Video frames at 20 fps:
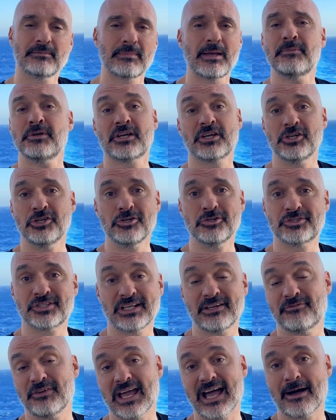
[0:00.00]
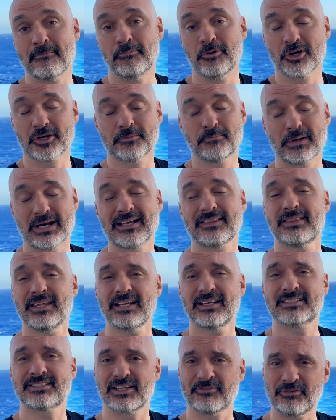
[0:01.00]
you can use it if you have booked, but I think
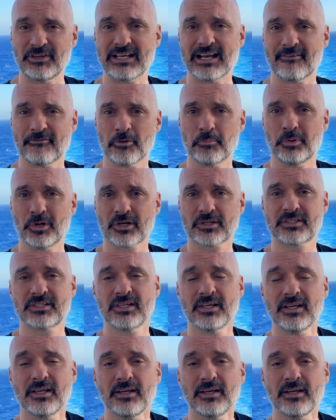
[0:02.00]
it's if you never booked.